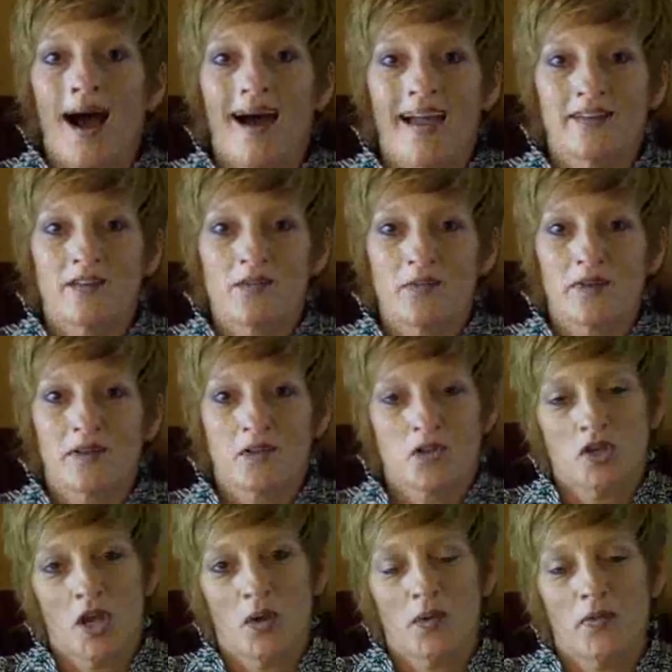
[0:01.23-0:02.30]
Hi, I just wanted to
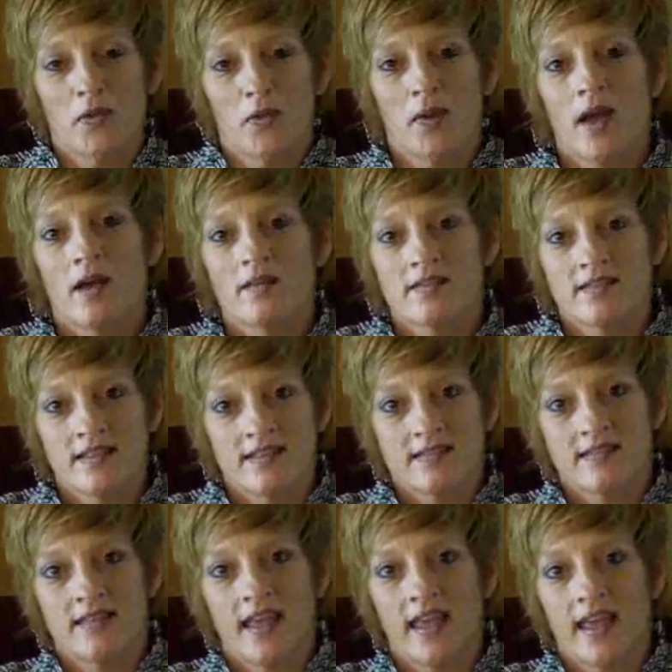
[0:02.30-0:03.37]
share with you how
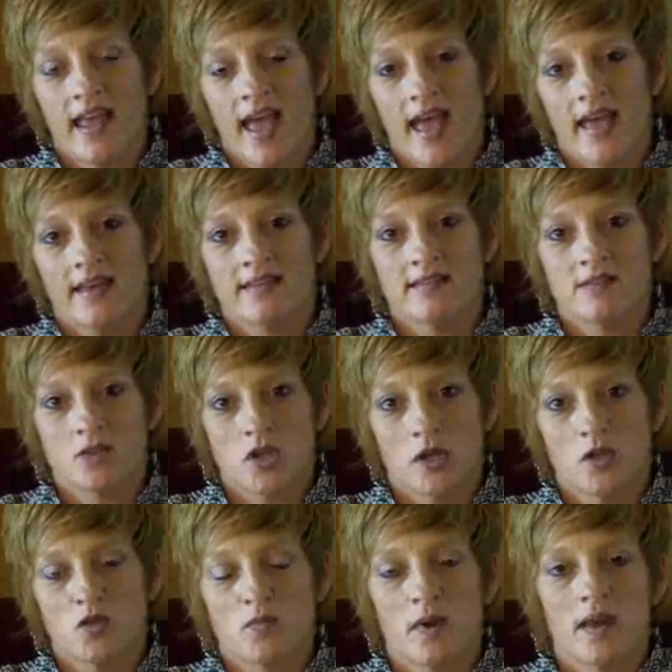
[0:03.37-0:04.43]
Sees the Day has
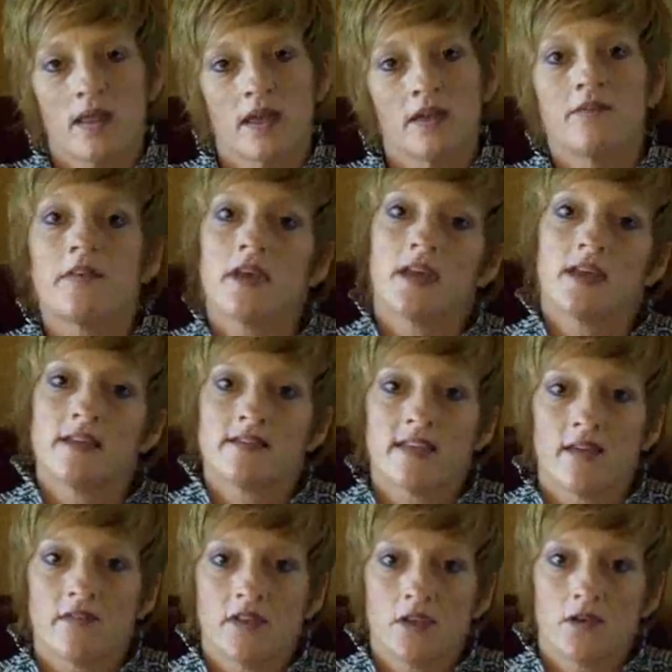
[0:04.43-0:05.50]
changed my life.
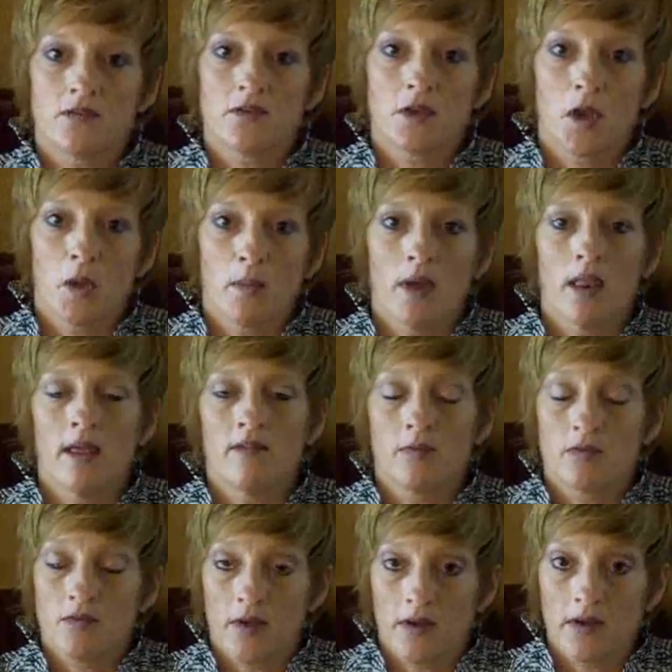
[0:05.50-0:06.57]
Seven years ago, my
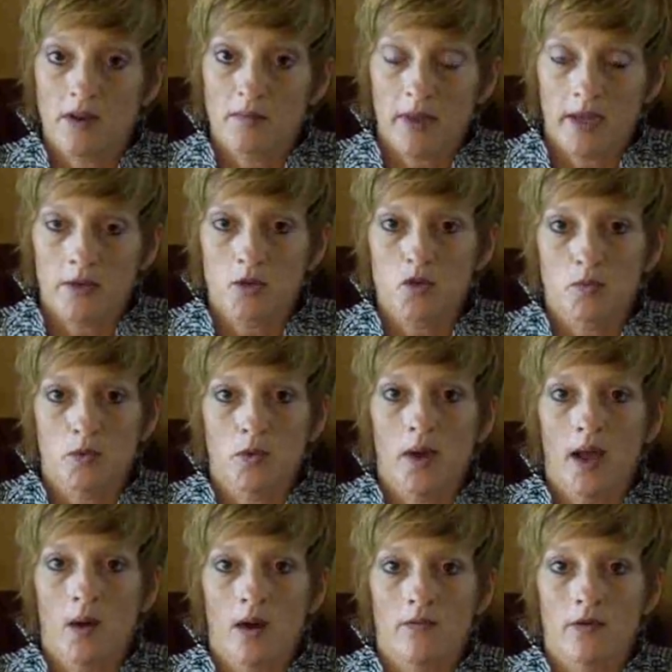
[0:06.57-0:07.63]
life was very unmanageable.
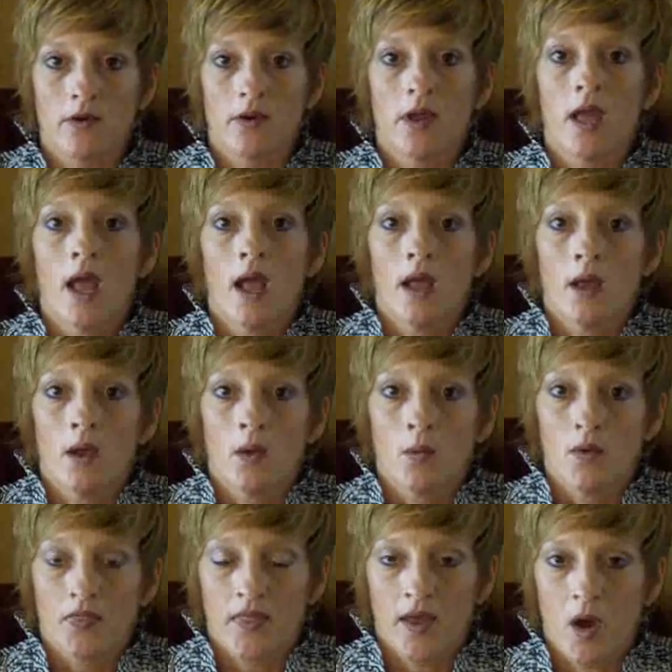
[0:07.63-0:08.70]
However,
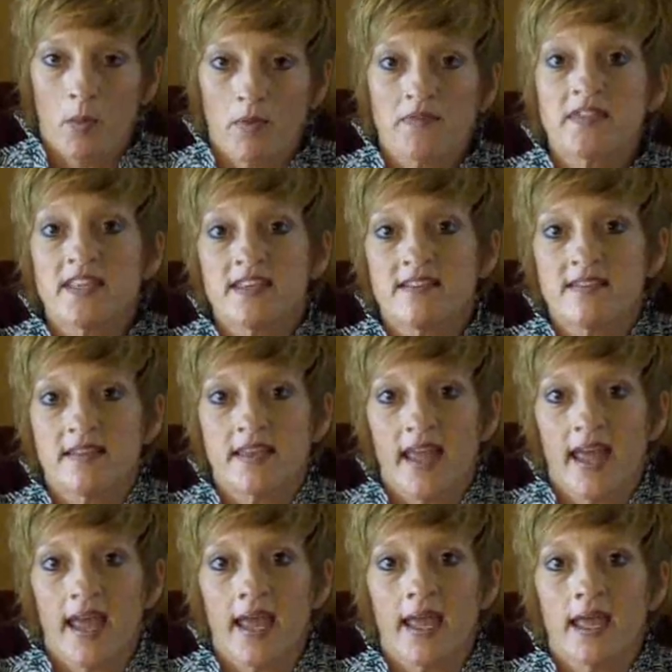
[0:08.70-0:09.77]
with the help of Sees the
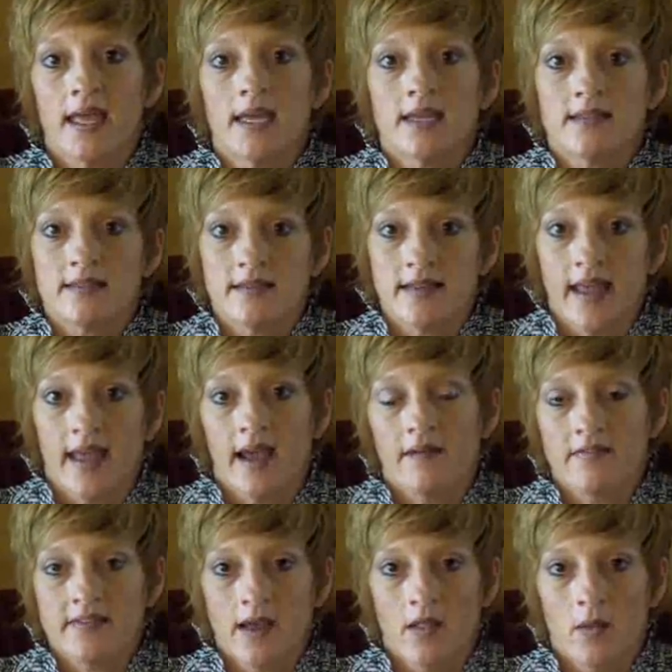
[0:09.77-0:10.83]
Day, today
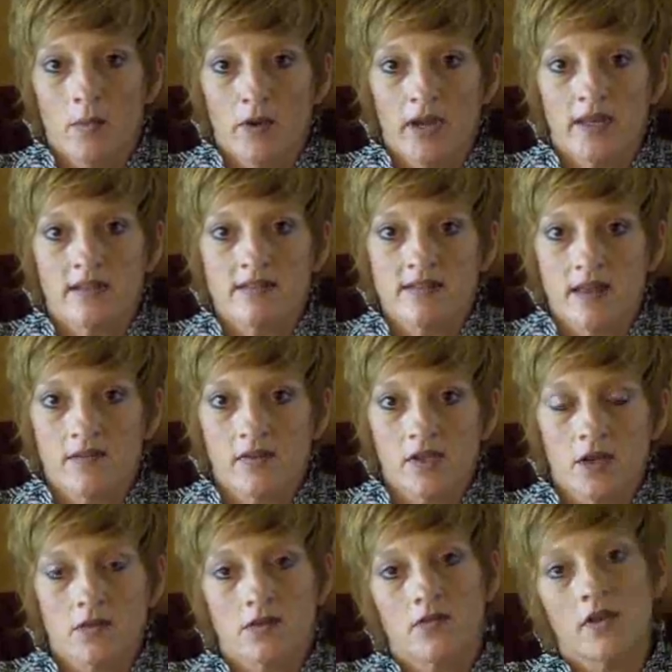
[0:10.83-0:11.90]
I've celebrated seven
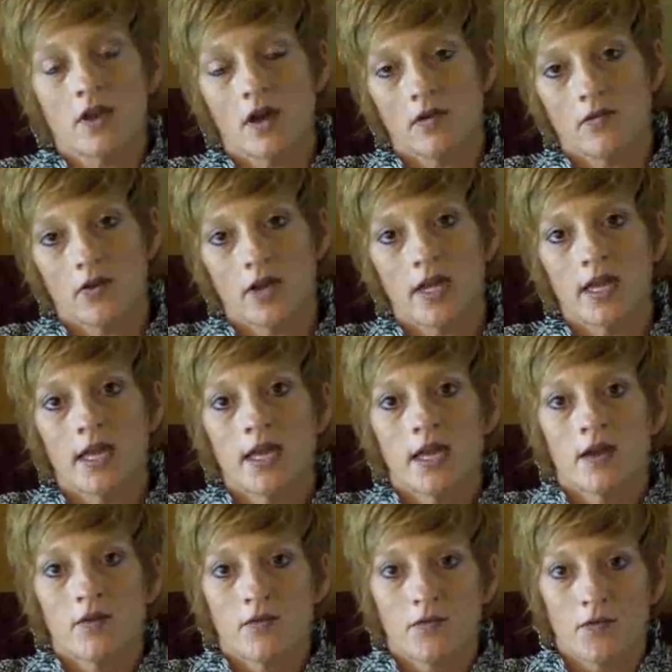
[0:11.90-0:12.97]
years of recovery
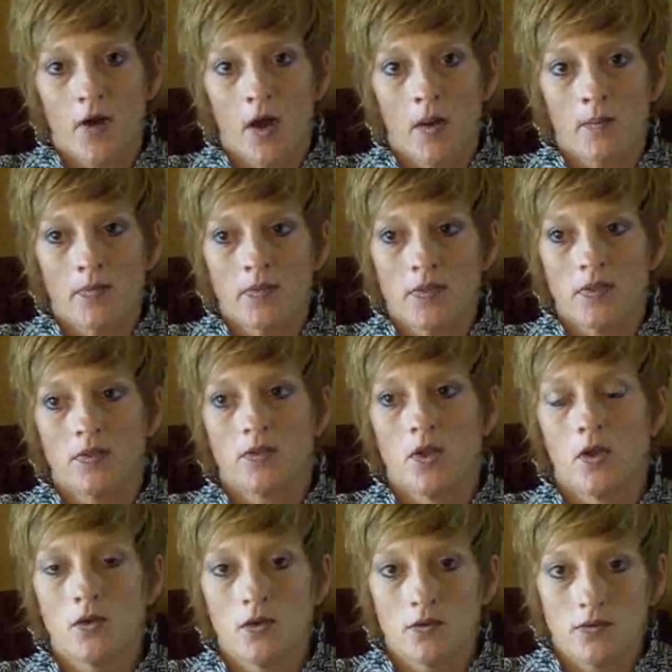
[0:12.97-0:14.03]
from,
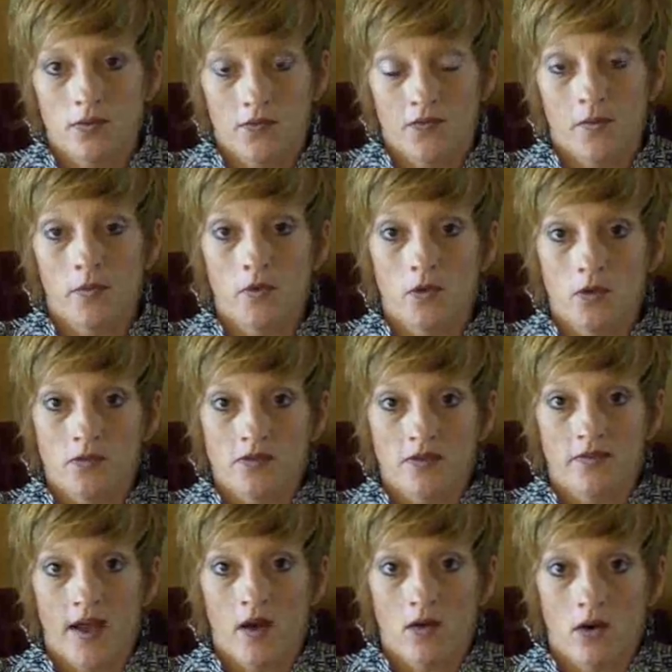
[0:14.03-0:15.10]
no, from the use
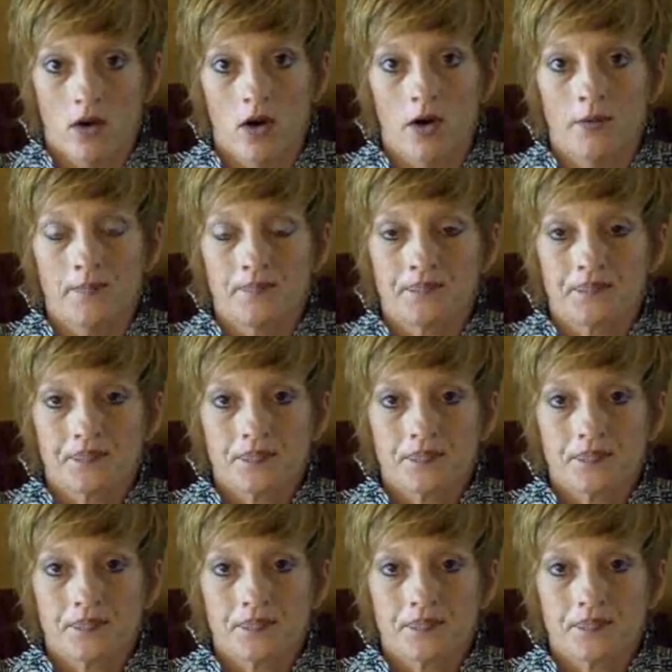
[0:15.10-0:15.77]
of alcohol.